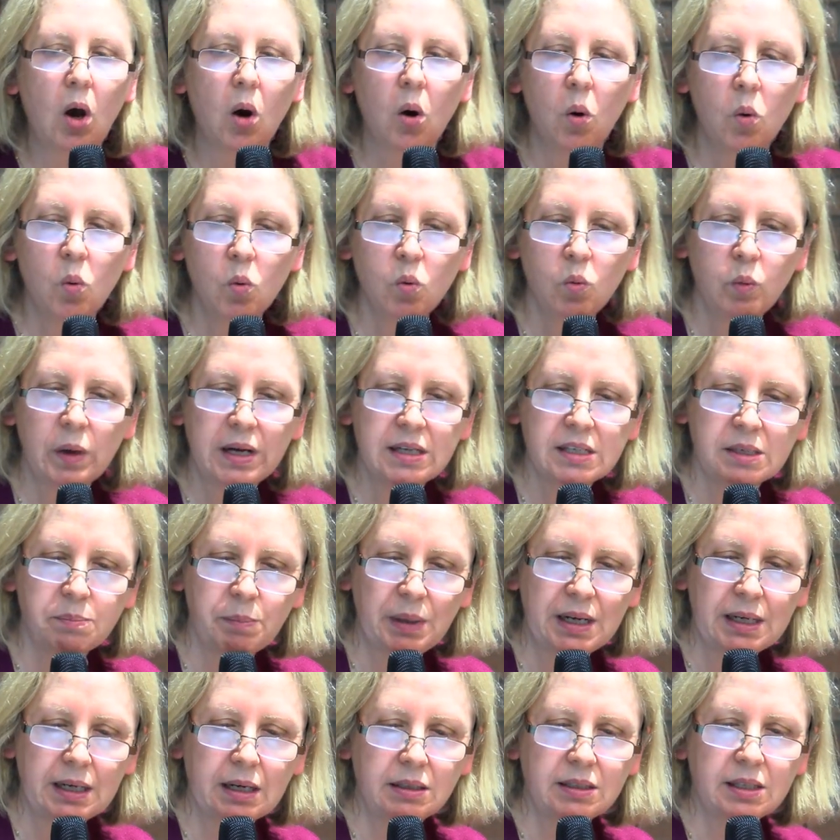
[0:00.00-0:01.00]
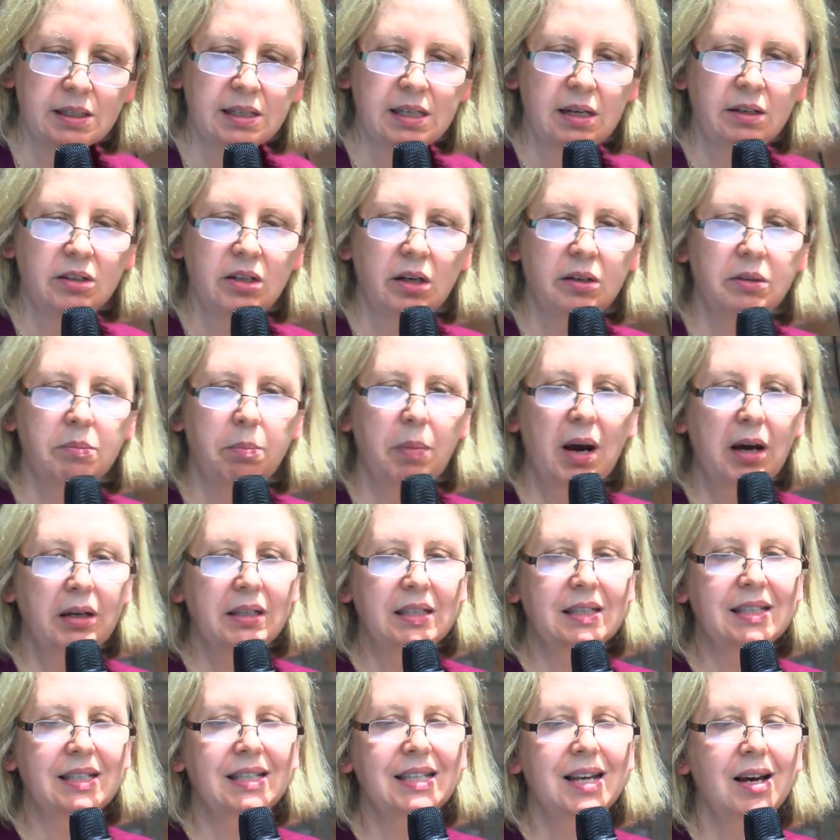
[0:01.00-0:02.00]
always be considered by
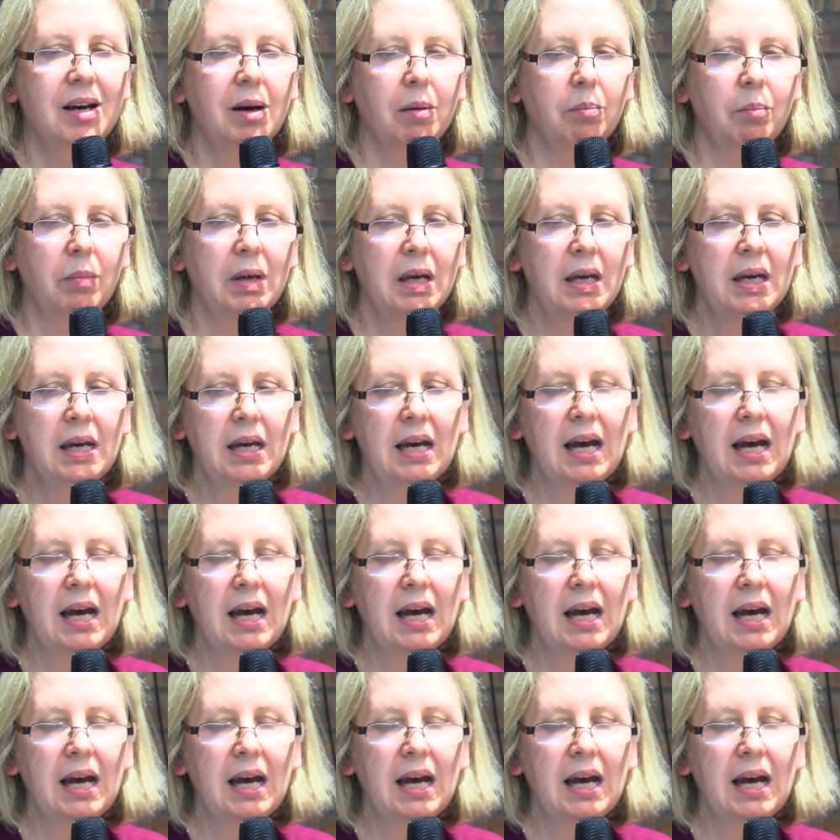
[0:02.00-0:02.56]
some